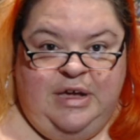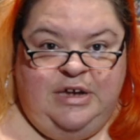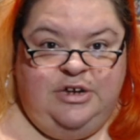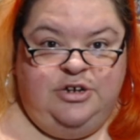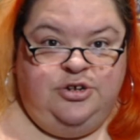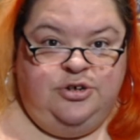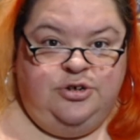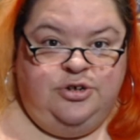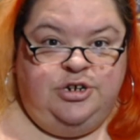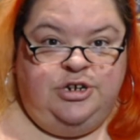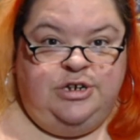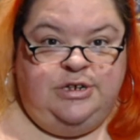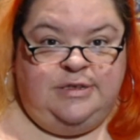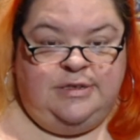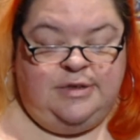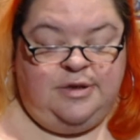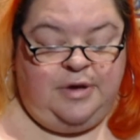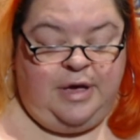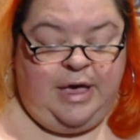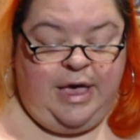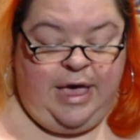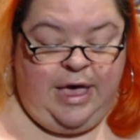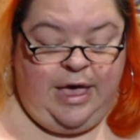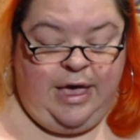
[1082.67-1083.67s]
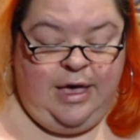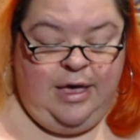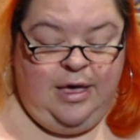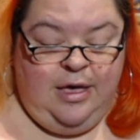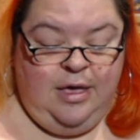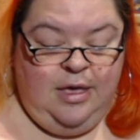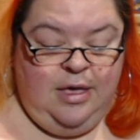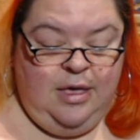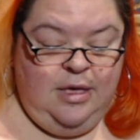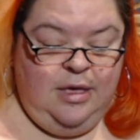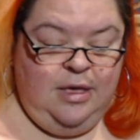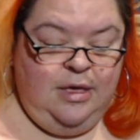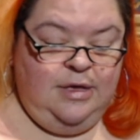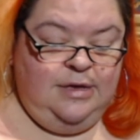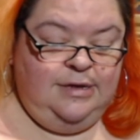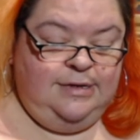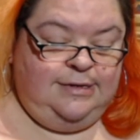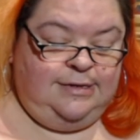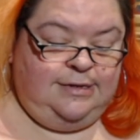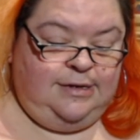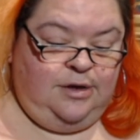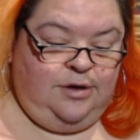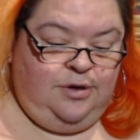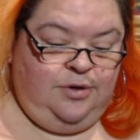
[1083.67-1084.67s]
sure she's okay.
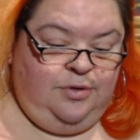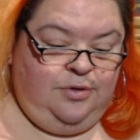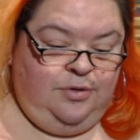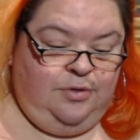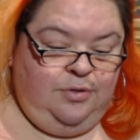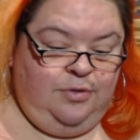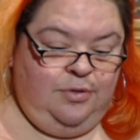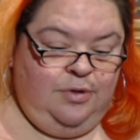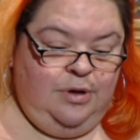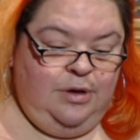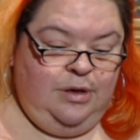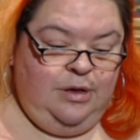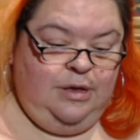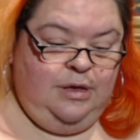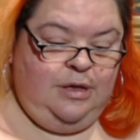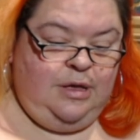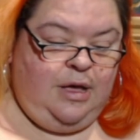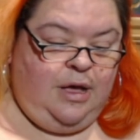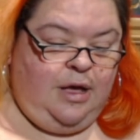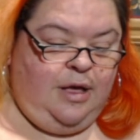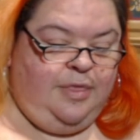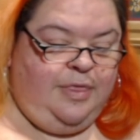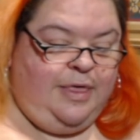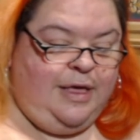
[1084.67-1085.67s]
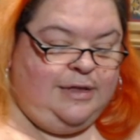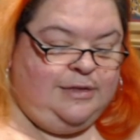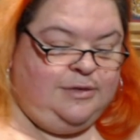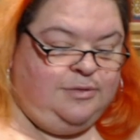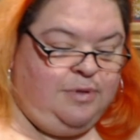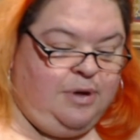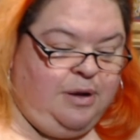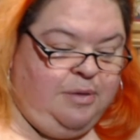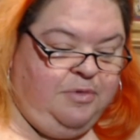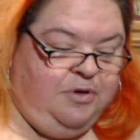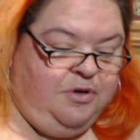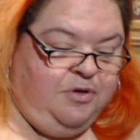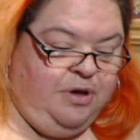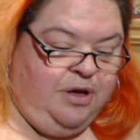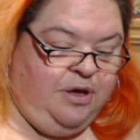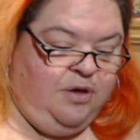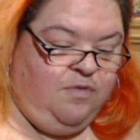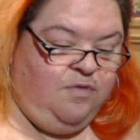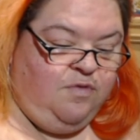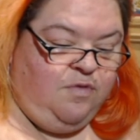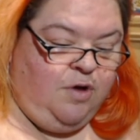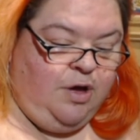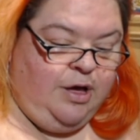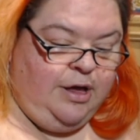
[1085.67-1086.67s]
So that's what I'm doing
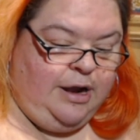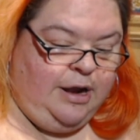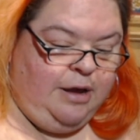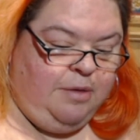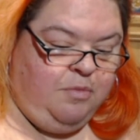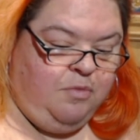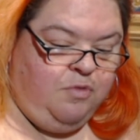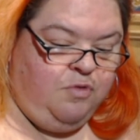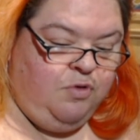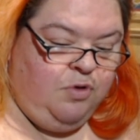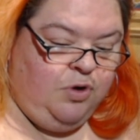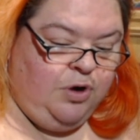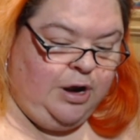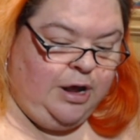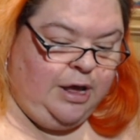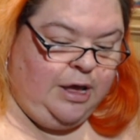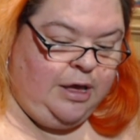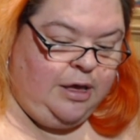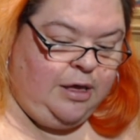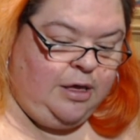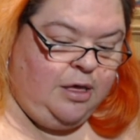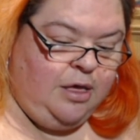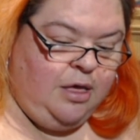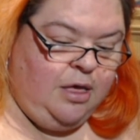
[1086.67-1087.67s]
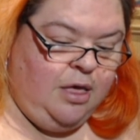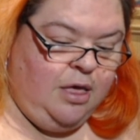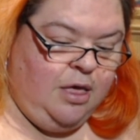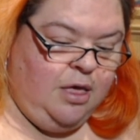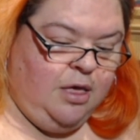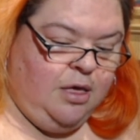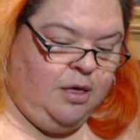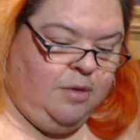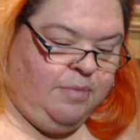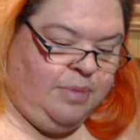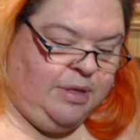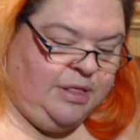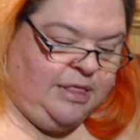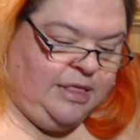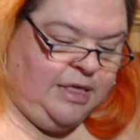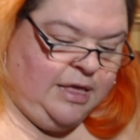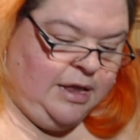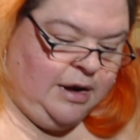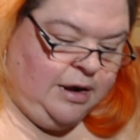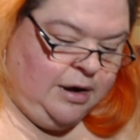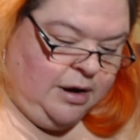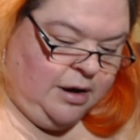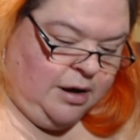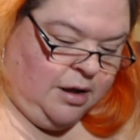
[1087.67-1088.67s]
Friday morning. But
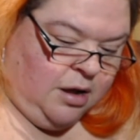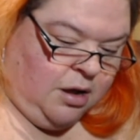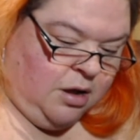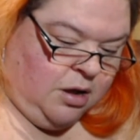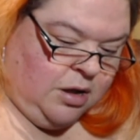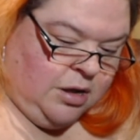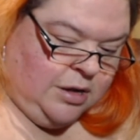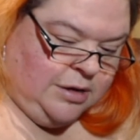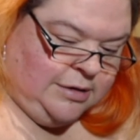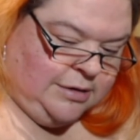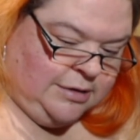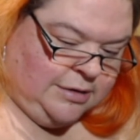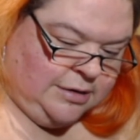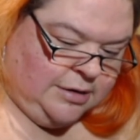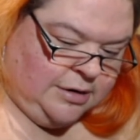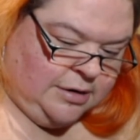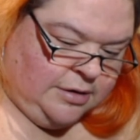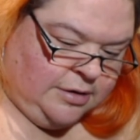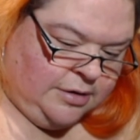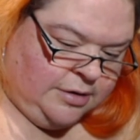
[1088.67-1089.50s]
then on,